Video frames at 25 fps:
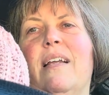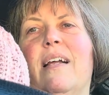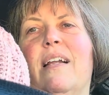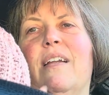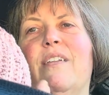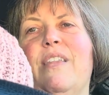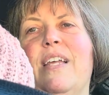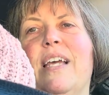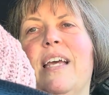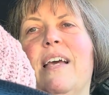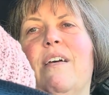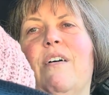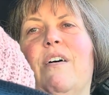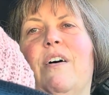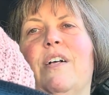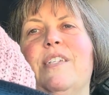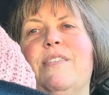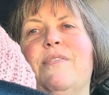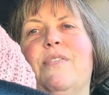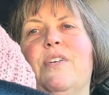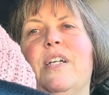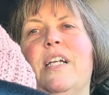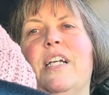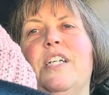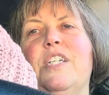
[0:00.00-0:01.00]
I don't think it calls
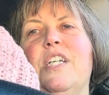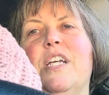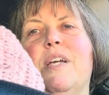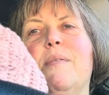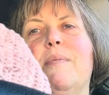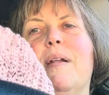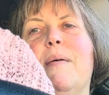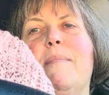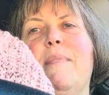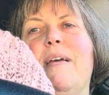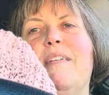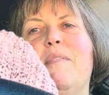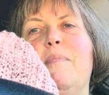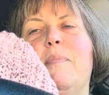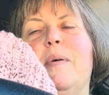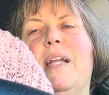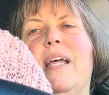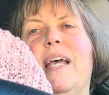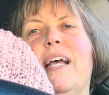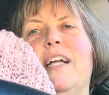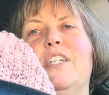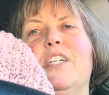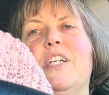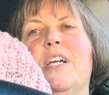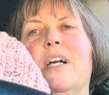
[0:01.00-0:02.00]
for an edging, but I may have to put an
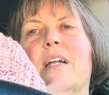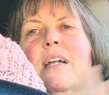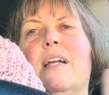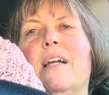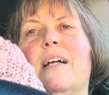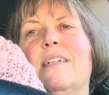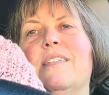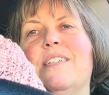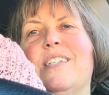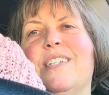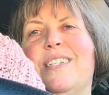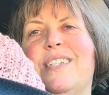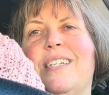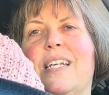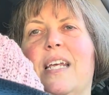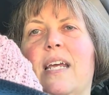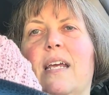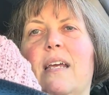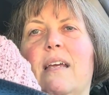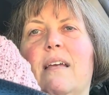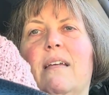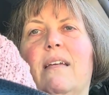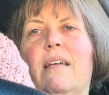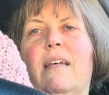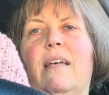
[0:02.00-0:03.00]
edging on it. I'll just see.